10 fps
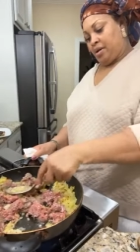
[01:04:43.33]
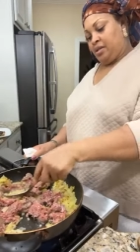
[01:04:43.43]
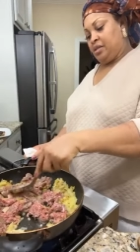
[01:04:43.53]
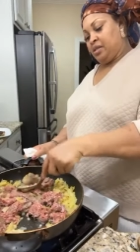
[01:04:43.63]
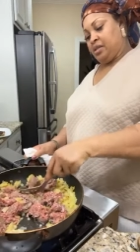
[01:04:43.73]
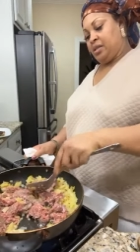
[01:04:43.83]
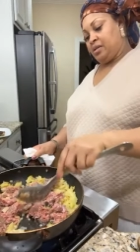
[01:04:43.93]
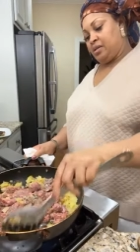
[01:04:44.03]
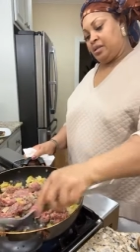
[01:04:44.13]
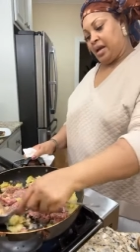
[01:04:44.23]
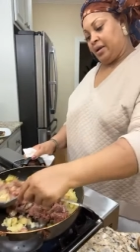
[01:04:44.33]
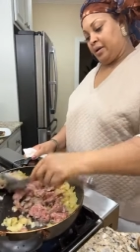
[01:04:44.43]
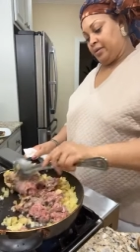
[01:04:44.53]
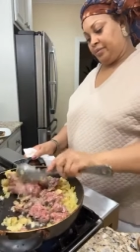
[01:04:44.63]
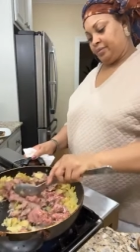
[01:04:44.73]
I already seasoned the
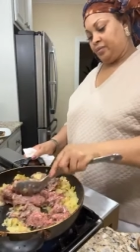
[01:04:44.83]
steak,